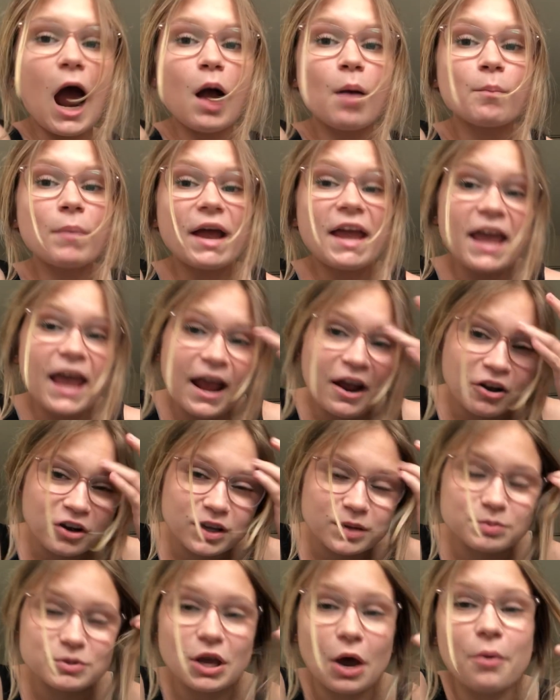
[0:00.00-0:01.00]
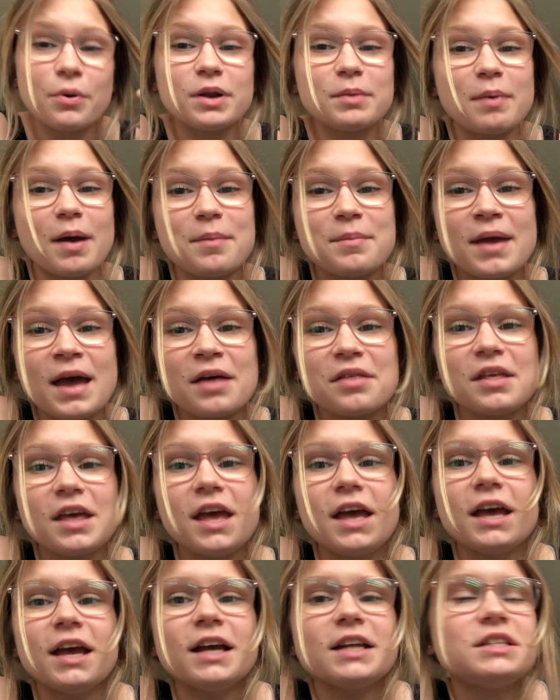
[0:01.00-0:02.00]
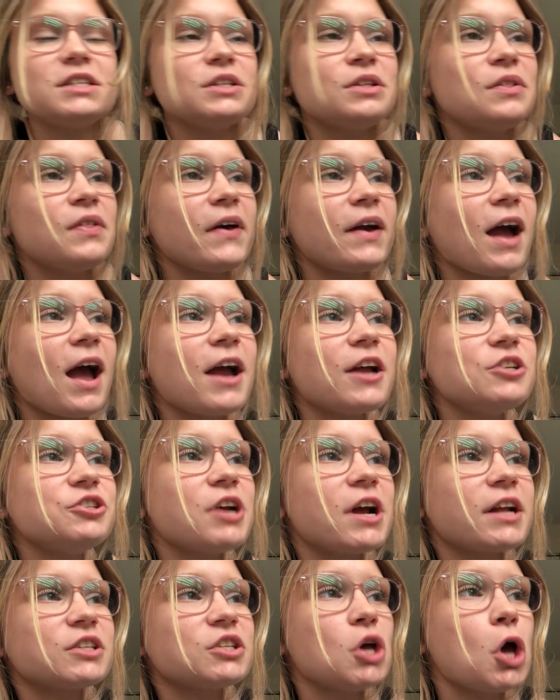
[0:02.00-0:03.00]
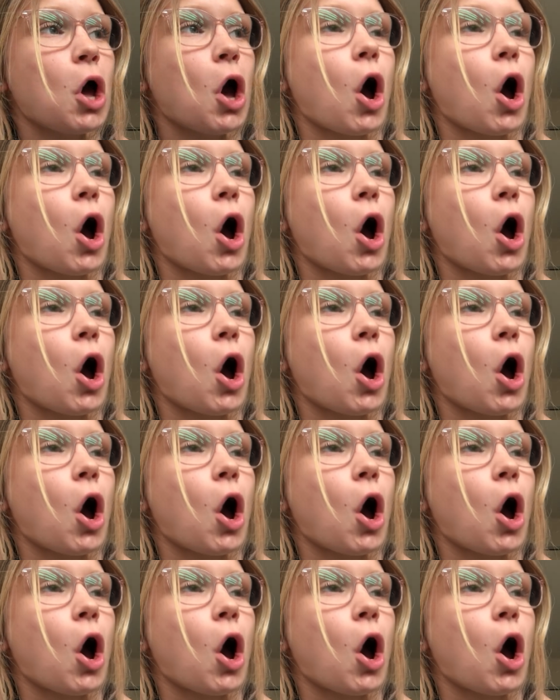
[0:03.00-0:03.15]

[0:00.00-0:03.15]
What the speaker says: My hair keeps going in my mouth. It's either, like, I attract